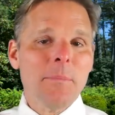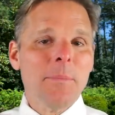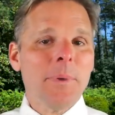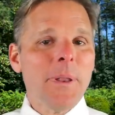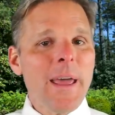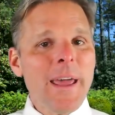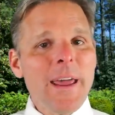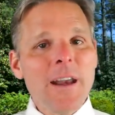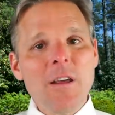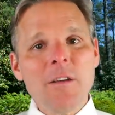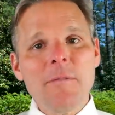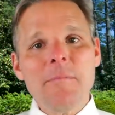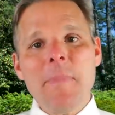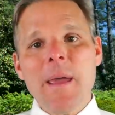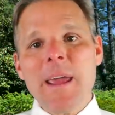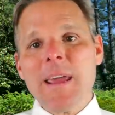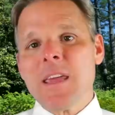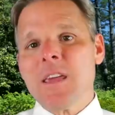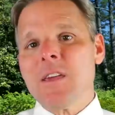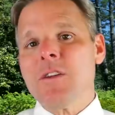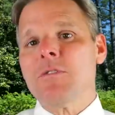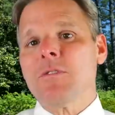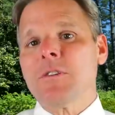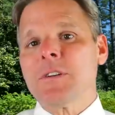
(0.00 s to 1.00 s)
plan on
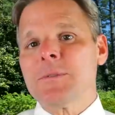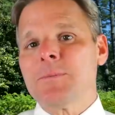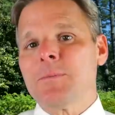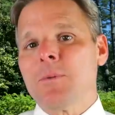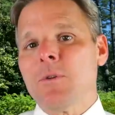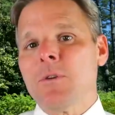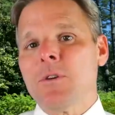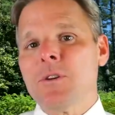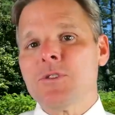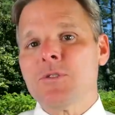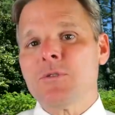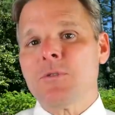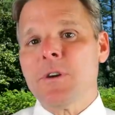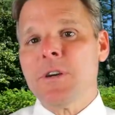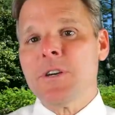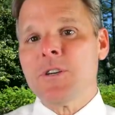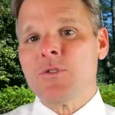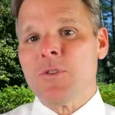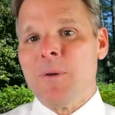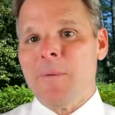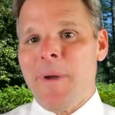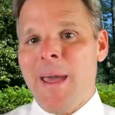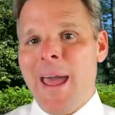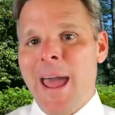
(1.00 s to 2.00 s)
making your exploratory
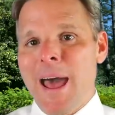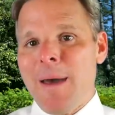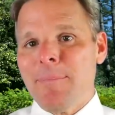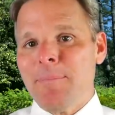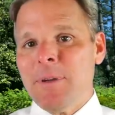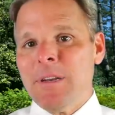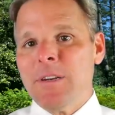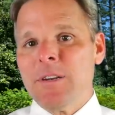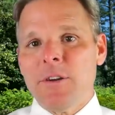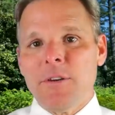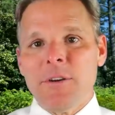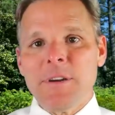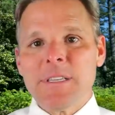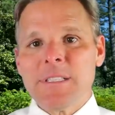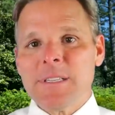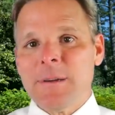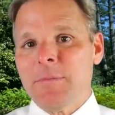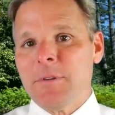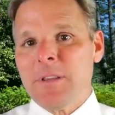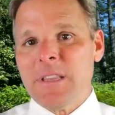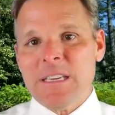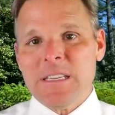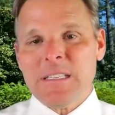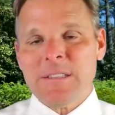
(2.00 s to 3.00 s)
trip happen during
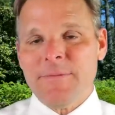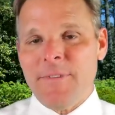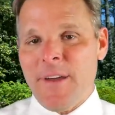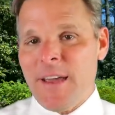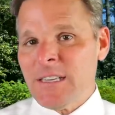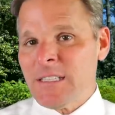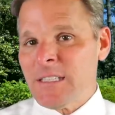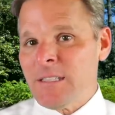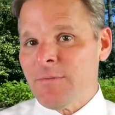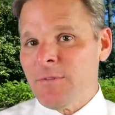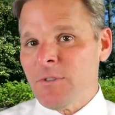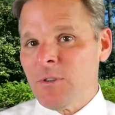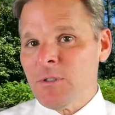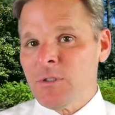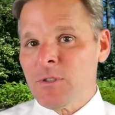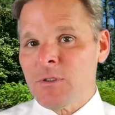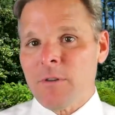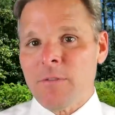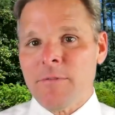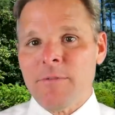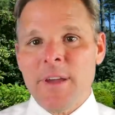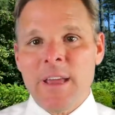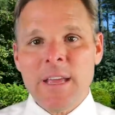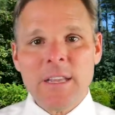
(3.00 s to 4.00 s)
some of these festivals
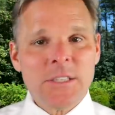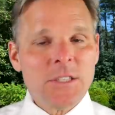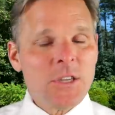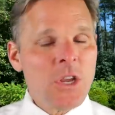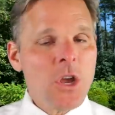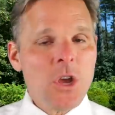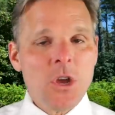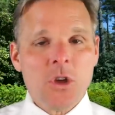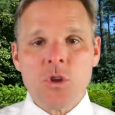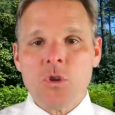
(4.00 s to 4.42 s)
or events.